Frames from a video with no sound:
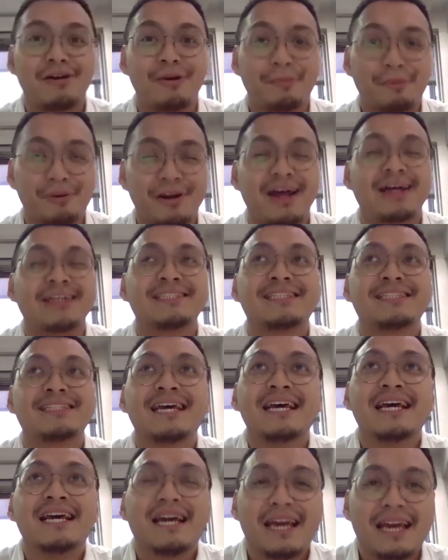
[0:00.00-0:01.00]
products
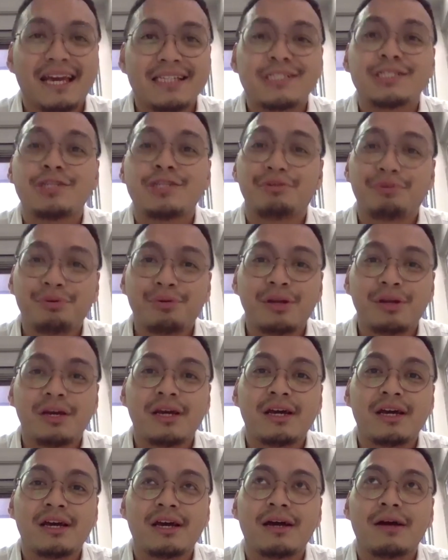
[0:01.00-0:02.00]
is through
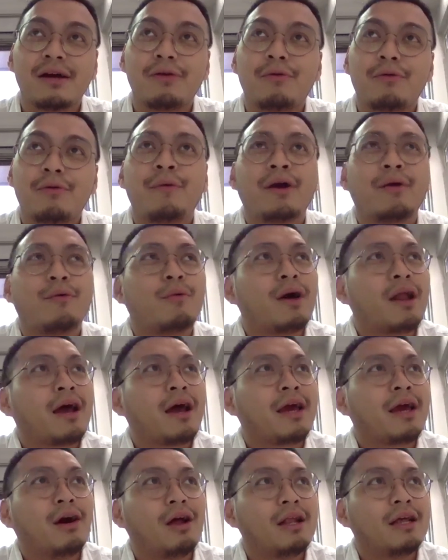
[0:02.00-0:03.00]
the what I
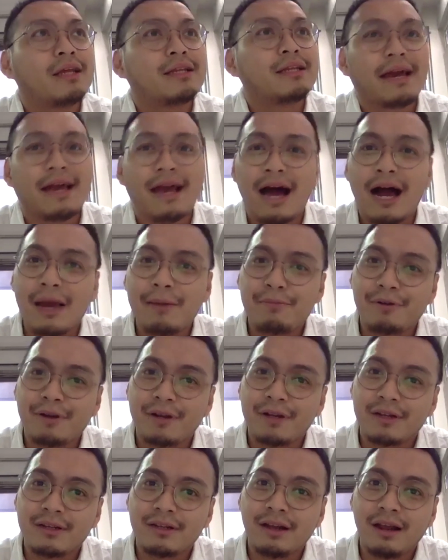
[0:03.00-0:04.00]
call it like hybrid
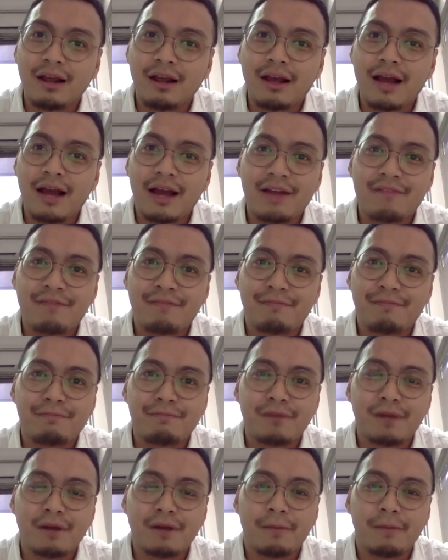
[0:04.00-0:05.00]
kind
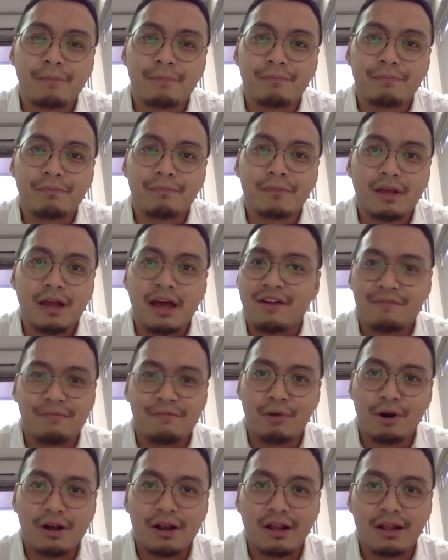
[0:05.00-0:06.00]
of
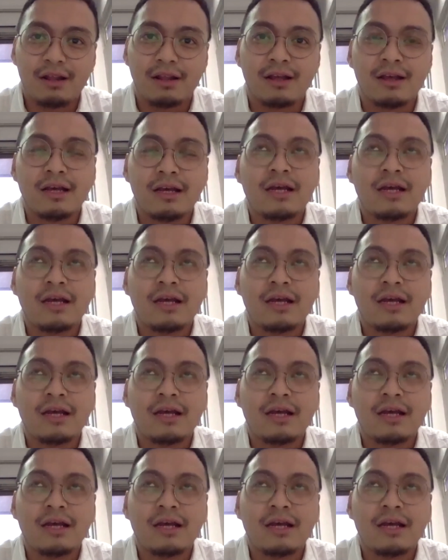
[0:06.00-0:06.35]
model